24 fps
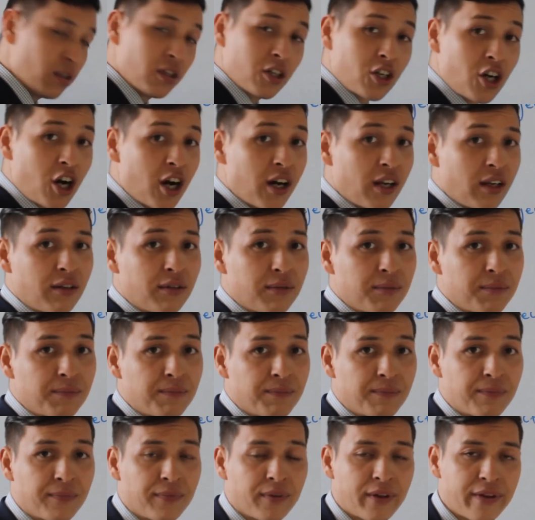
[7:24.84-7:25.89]
Khan
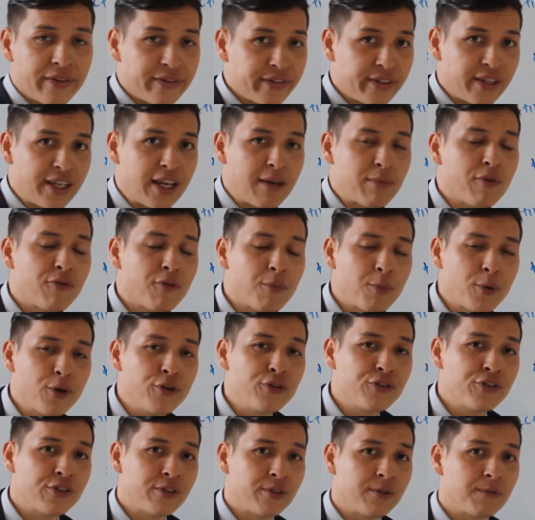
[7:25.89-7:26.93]
is the name of a
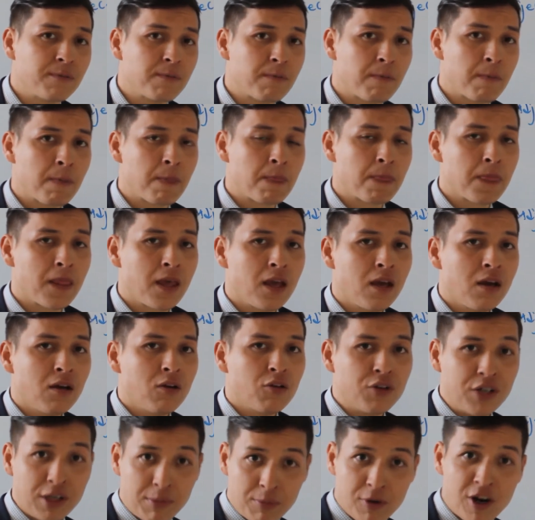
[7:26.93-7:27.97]
person
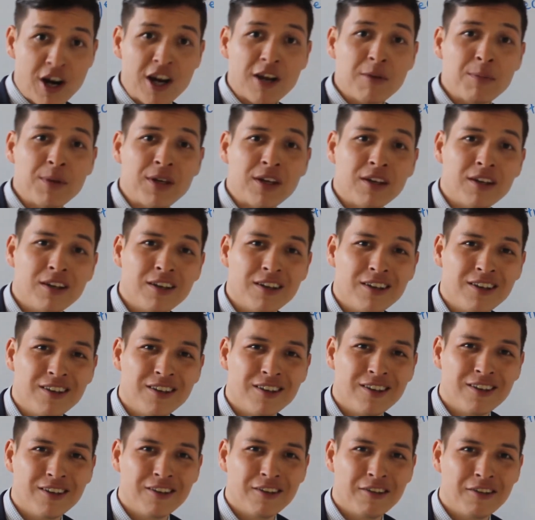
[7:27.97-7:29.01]
or Ibrahimi
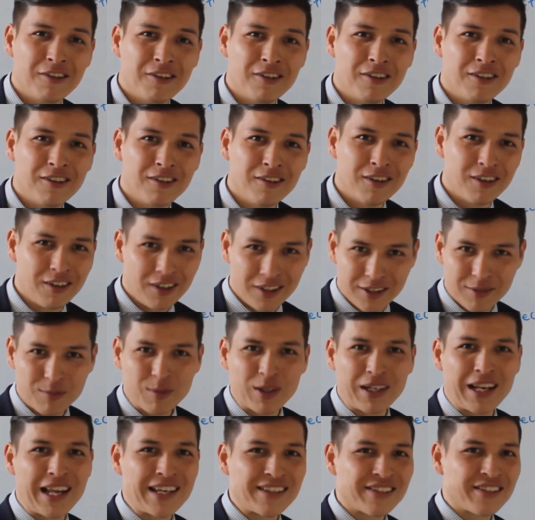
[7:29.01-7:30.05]
it's
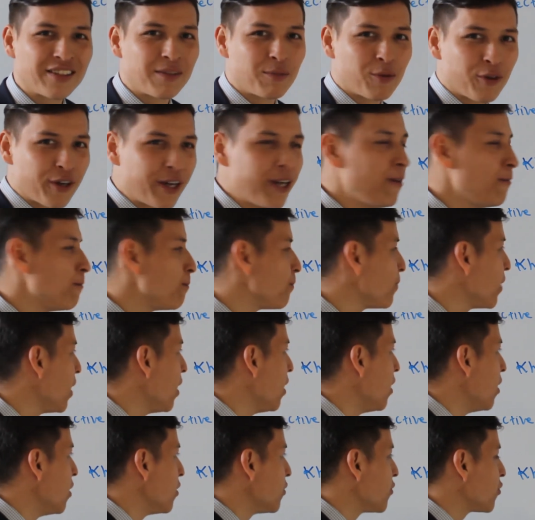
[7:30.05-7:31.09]
my last name okay
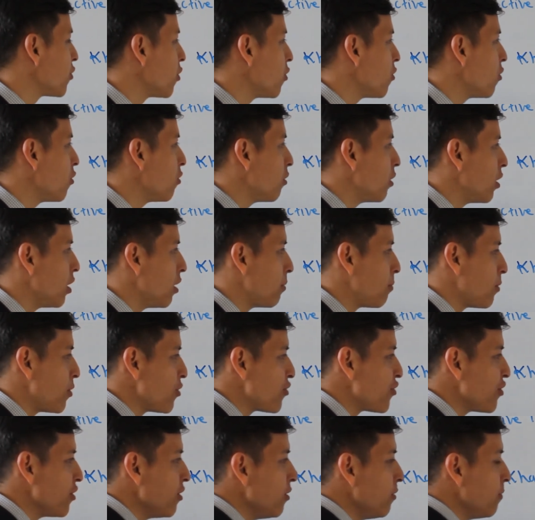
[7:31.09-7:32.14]
so a
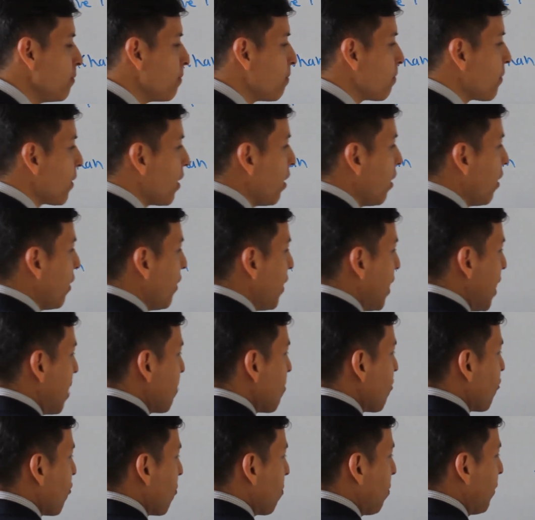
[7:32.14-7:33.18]
person the
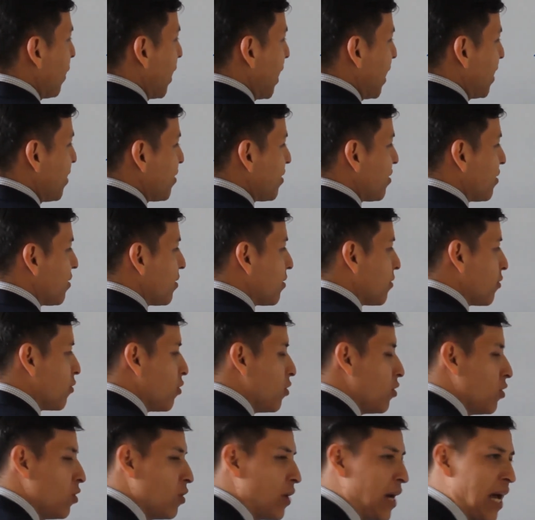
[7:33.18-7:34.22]
name of a place
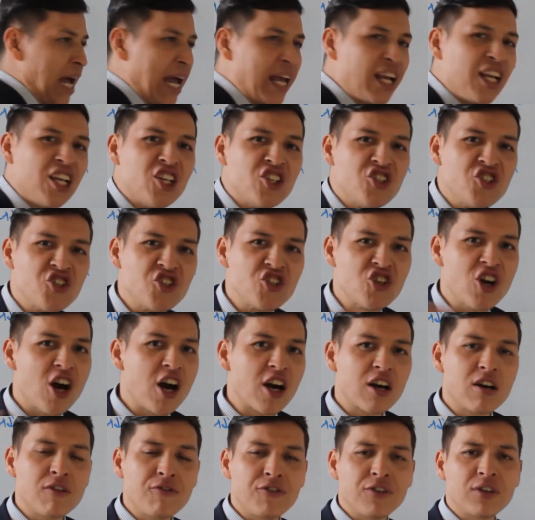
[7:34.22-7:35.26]
so any
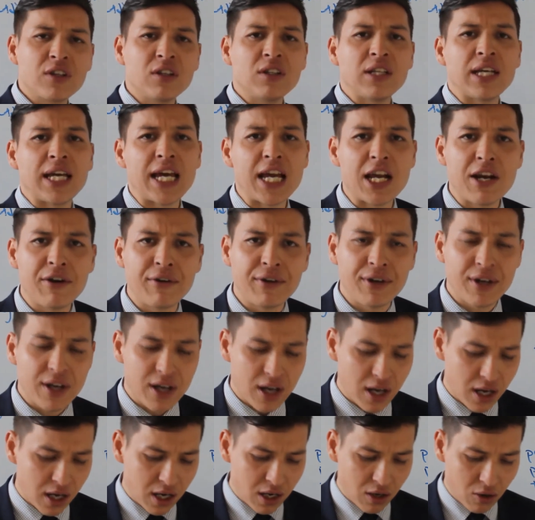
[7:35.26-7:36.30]
geographical
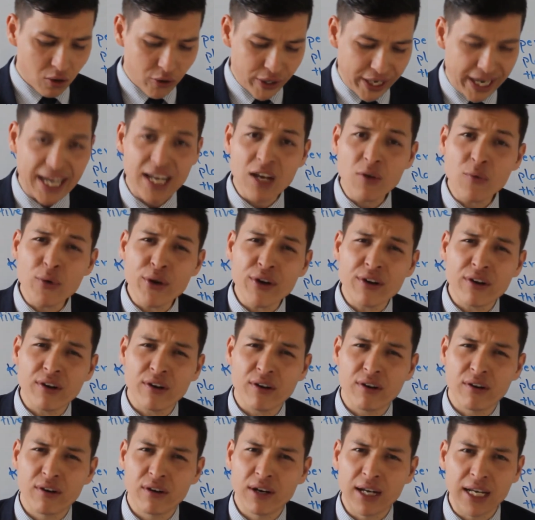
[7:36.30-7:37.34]
area or
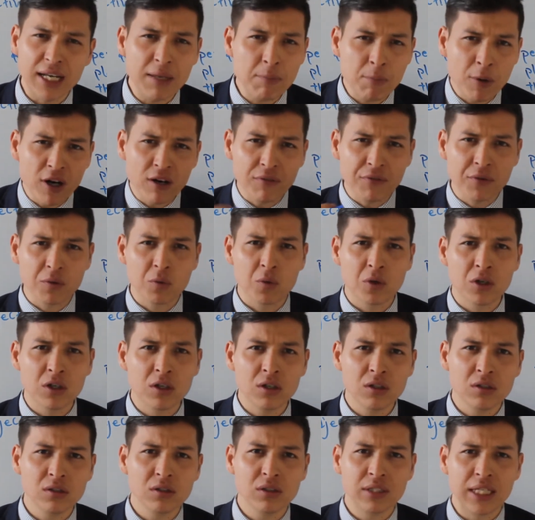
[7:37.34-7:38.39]
anywhere any part of the
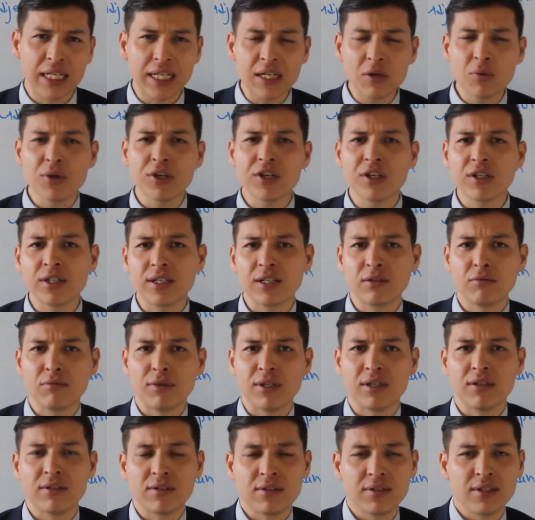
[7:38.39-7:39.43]
world anywhere that
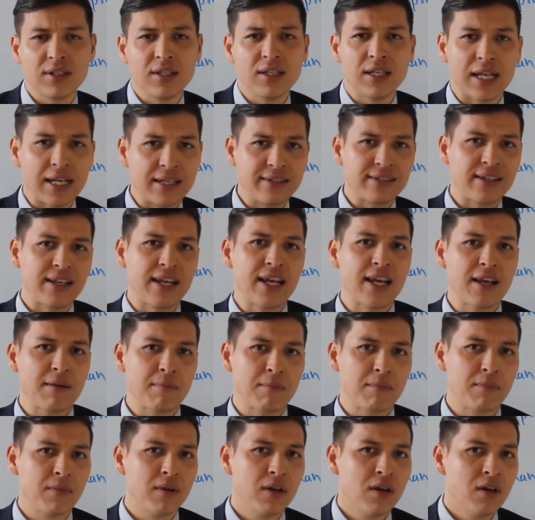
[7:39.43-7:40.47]
we see it has a
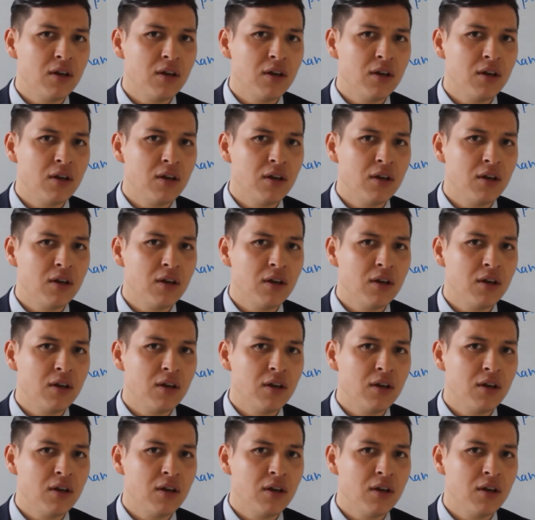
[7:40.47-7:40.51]
name